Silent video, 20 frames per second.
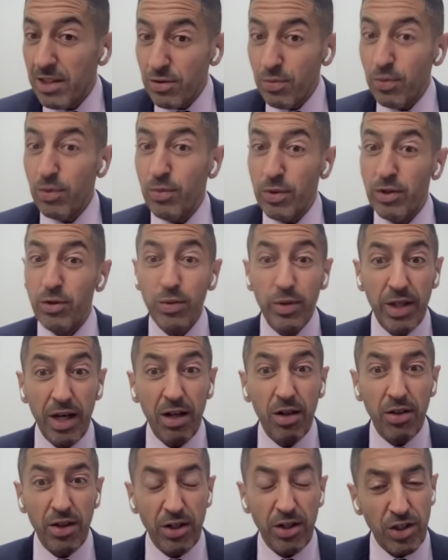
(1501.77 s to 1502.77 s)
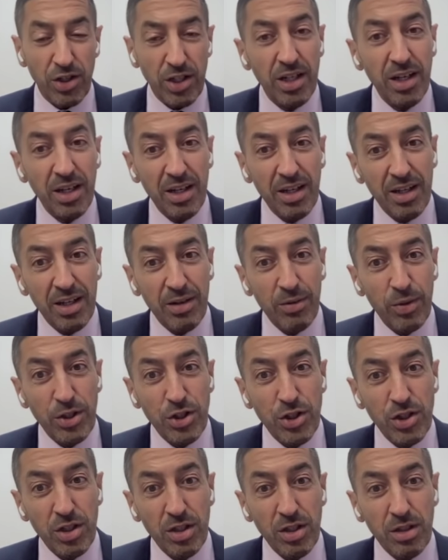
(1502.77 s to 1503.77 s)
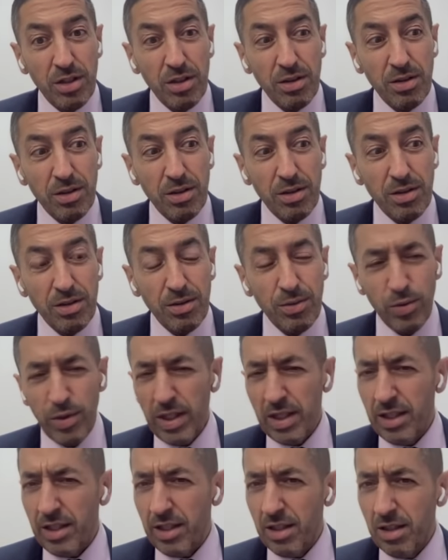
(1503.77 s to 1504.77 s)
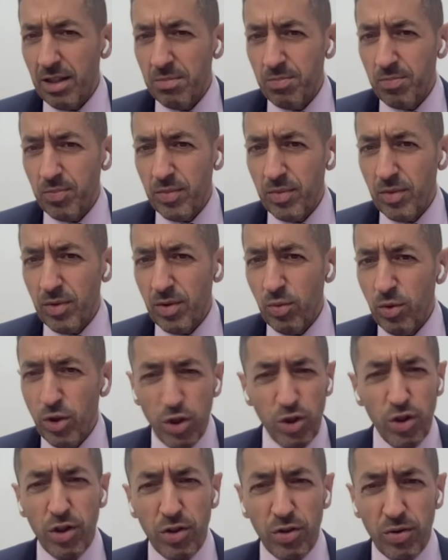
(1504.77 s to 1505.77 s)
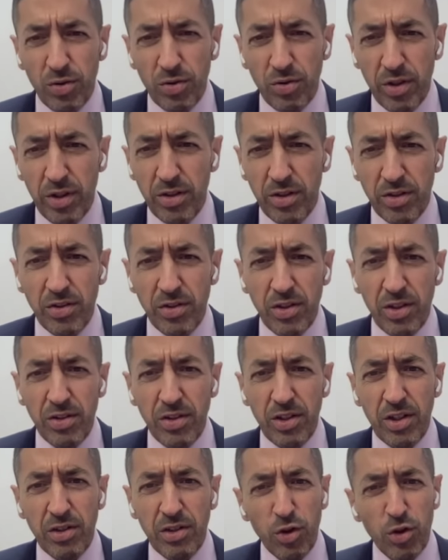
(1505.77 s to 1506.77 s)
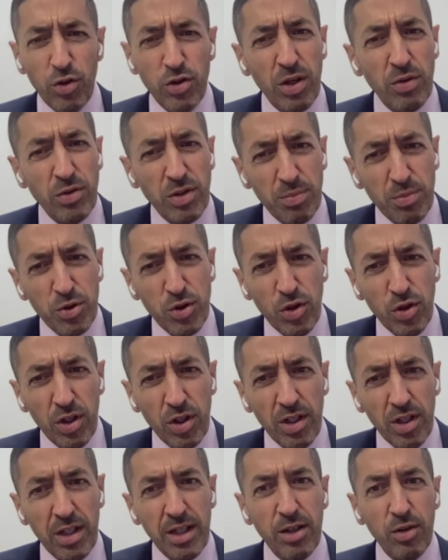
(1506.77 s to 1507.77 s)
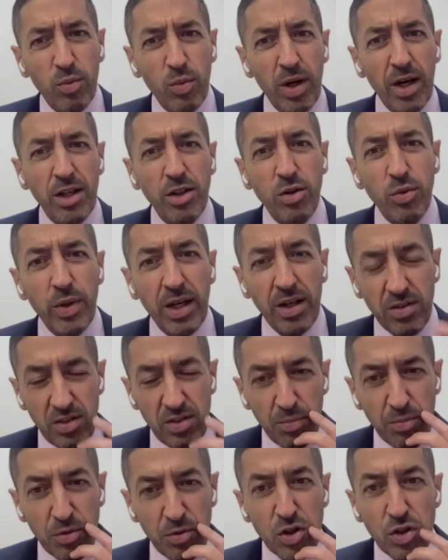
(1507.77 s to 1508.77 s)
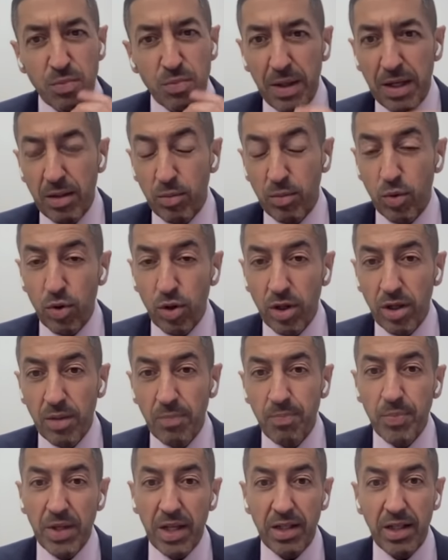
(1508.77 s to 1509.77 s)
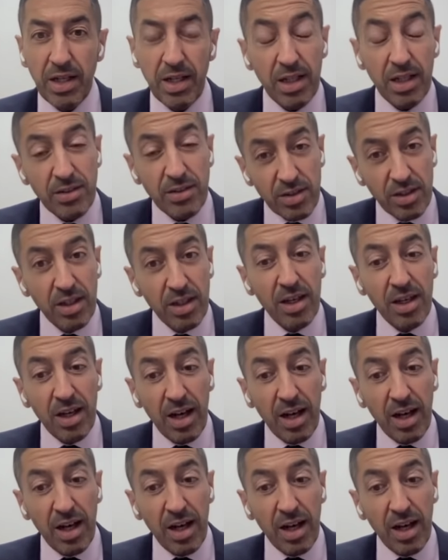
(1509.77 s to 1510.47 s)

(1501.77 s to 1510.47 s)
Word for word: But that's what we do with health actually, which really, we shouldn't do, right? It sort of sounds absurd. Like, why do we accept spending more and getting less?